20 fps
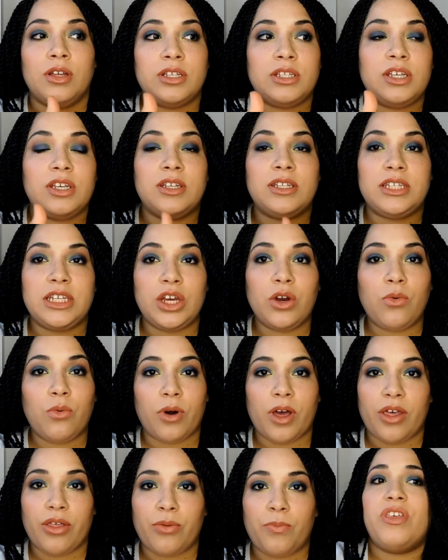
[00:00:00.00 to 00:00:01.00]
deal
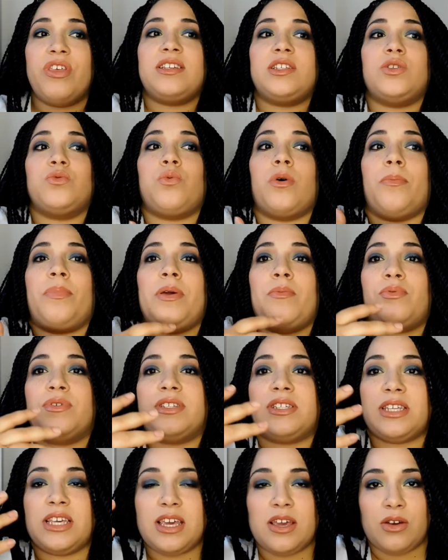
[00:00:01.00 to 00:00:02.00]
with. This is what people
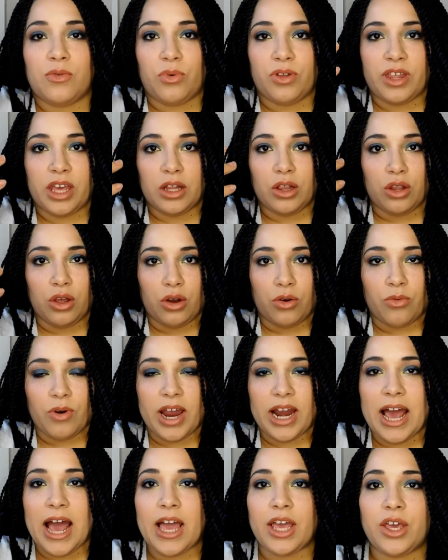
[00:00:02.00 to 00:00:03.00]
see when they look
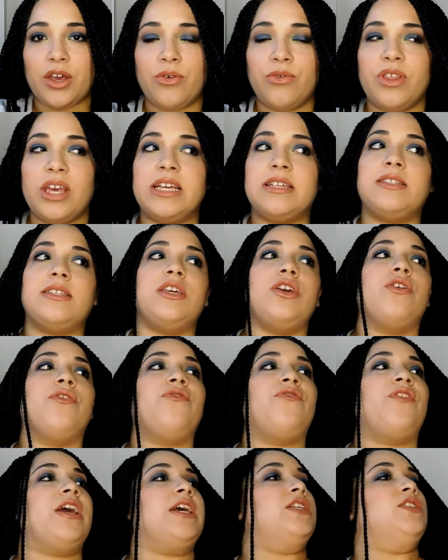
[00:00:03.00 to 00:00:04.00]
right at you. They see your
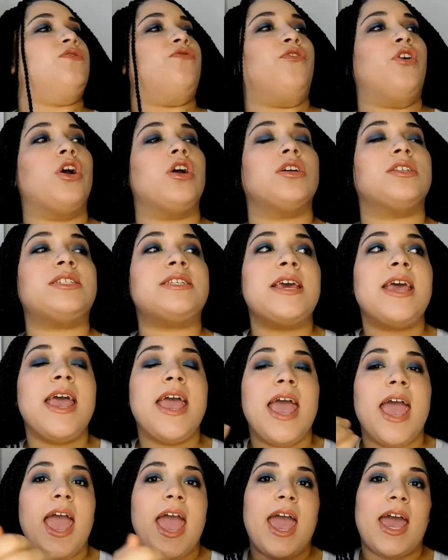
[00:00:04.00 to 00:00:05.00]
face first,
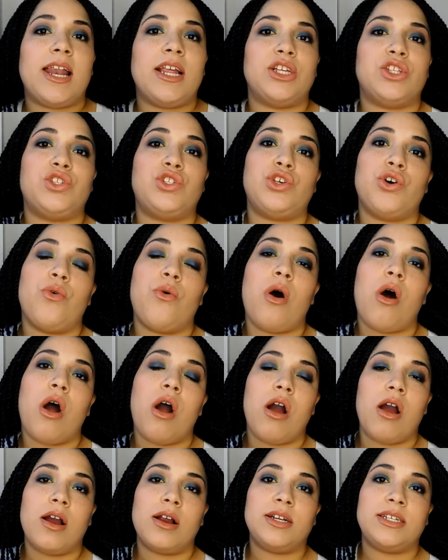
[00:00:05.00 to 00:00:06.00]
and it's so
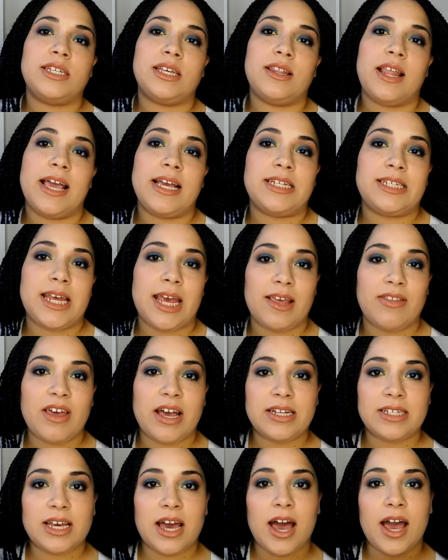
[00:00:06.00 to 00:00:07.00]
hard to like take
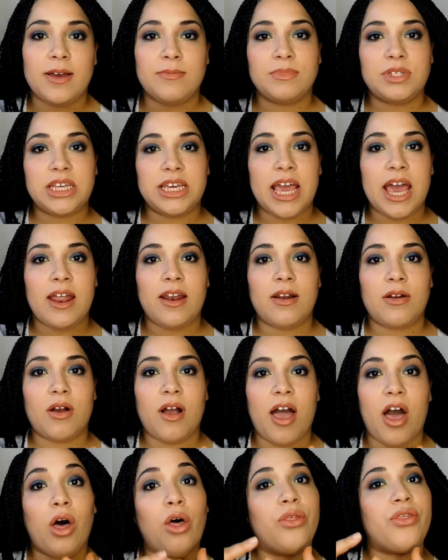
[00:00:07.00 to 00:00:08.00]
that time to get
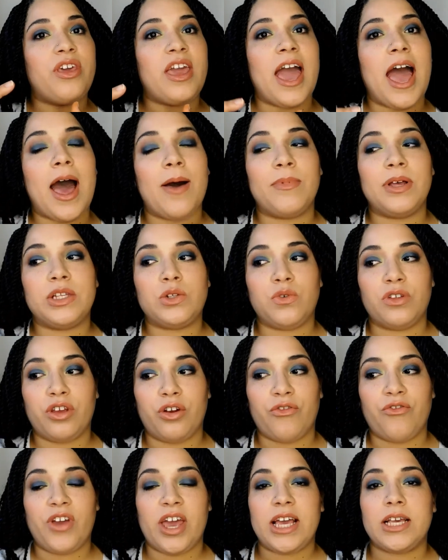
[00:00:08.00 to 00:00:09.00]
healthy habits with
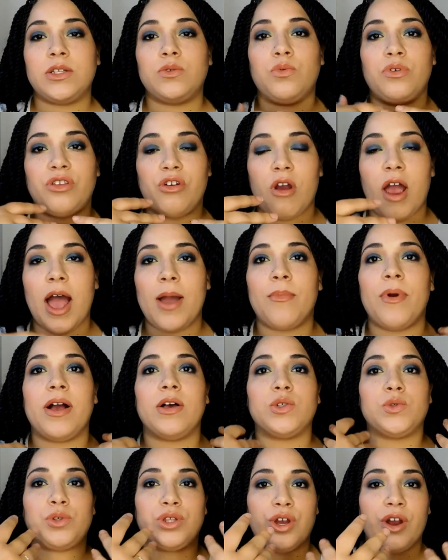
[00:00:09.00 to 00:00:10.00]
your face, with your
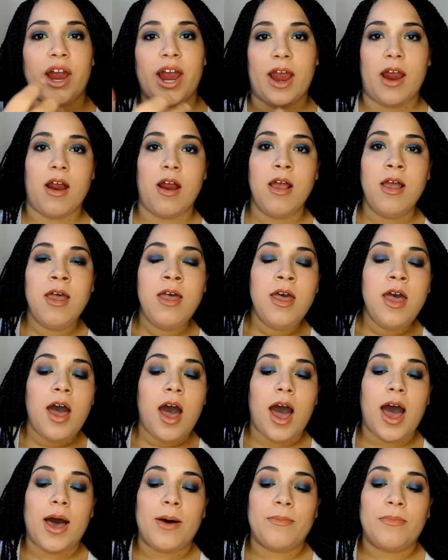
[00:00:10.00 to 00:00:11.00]
eyebrows, with your hair,
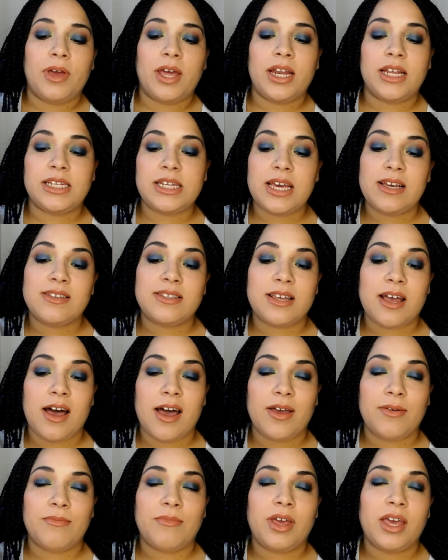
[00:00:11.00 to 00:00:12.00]
and it takes
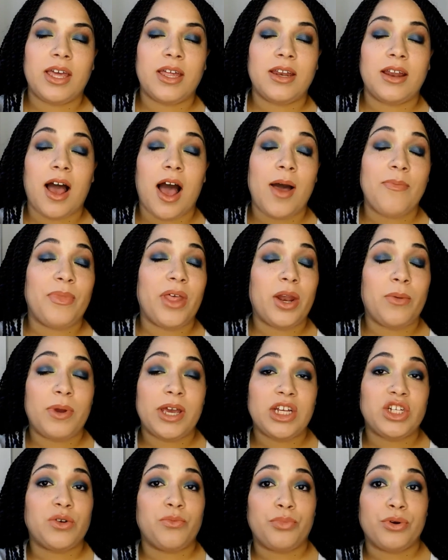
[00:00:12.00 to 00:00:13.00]
time, and I'm not a
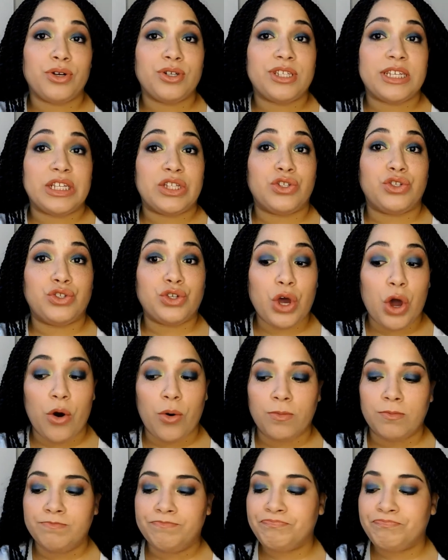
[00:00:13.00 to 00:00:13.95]
patient person. So